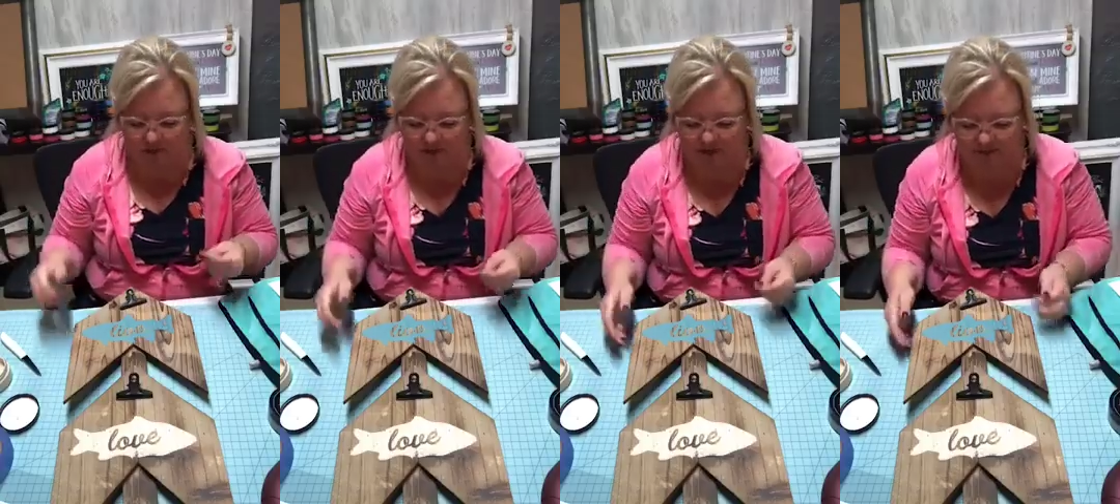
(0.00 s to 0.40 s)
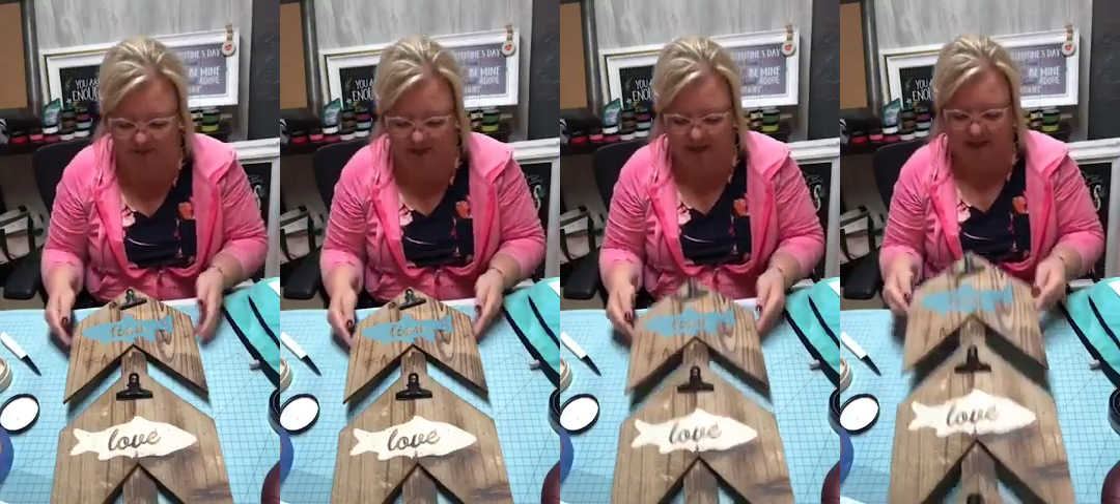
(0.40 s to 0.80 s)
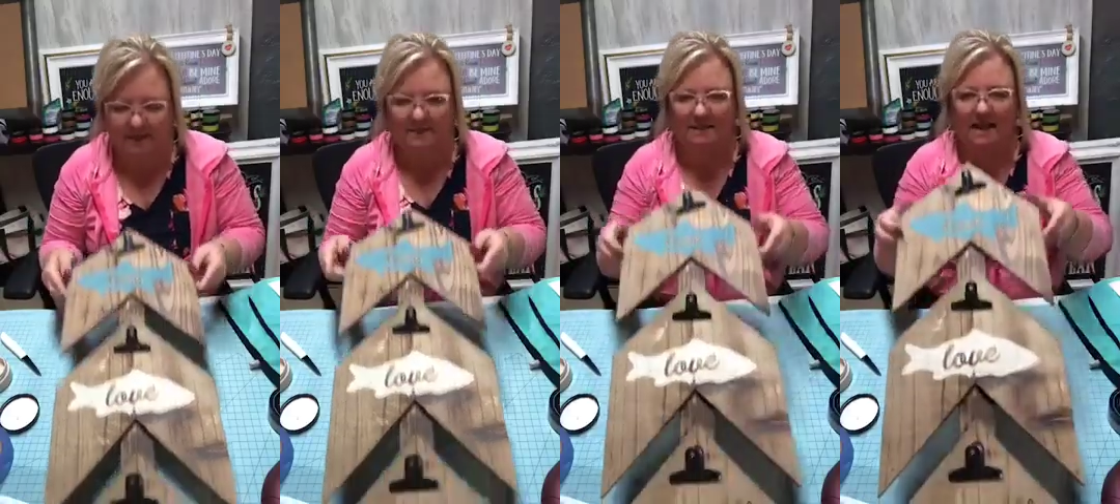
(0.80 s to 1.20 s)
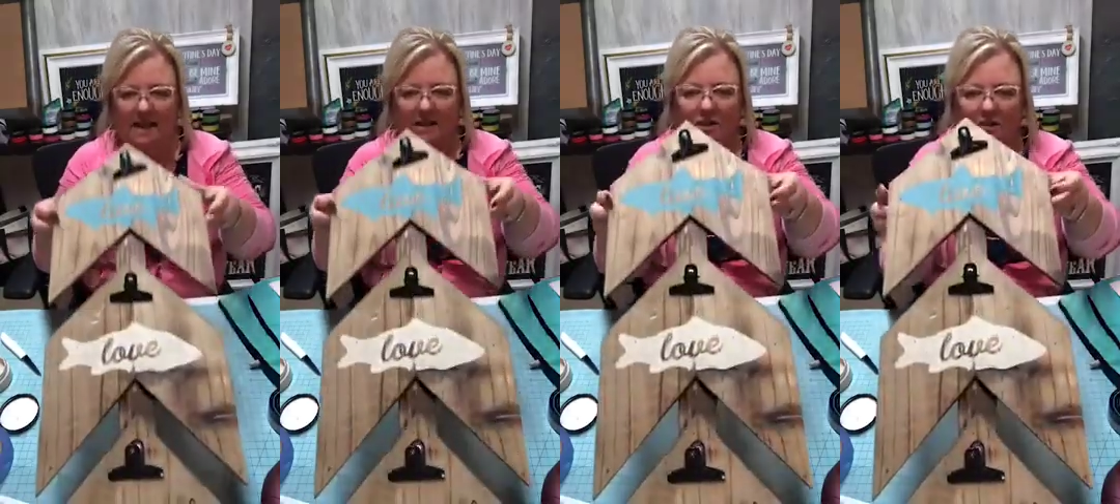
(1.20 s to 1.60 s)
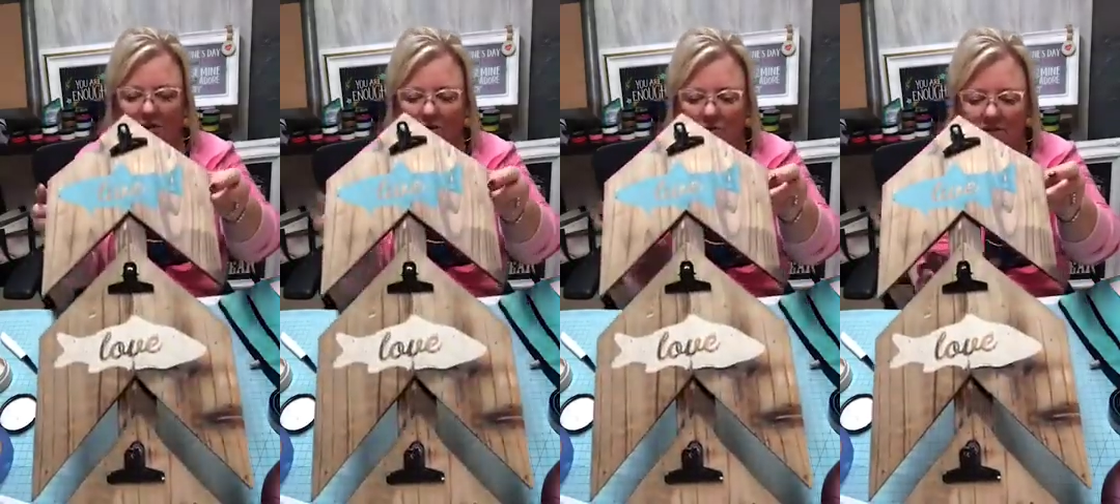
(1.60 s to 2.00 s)
all these. Isn't that
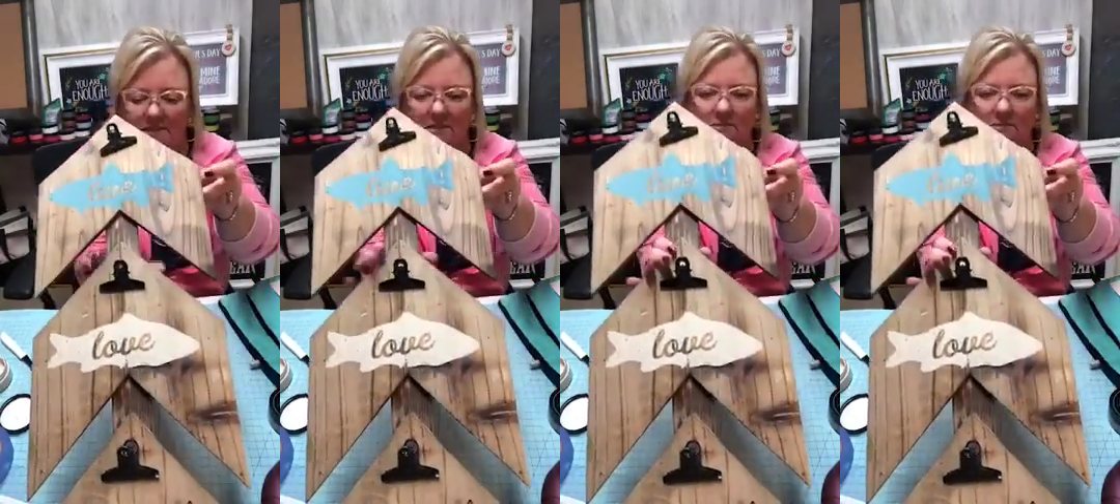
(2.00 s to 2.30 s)
cute?